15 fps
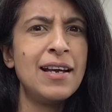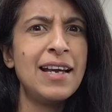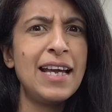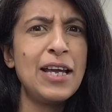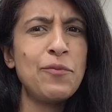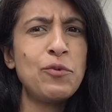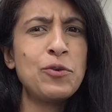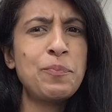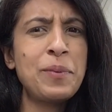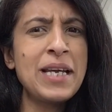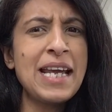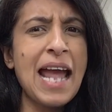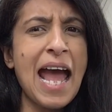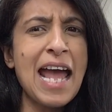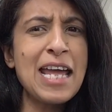it would
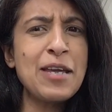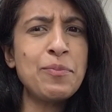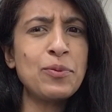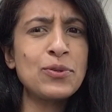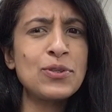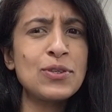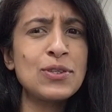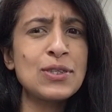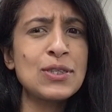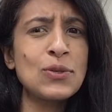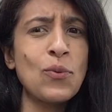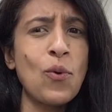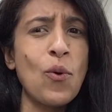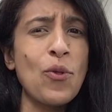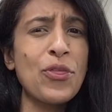be able to
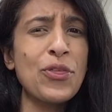store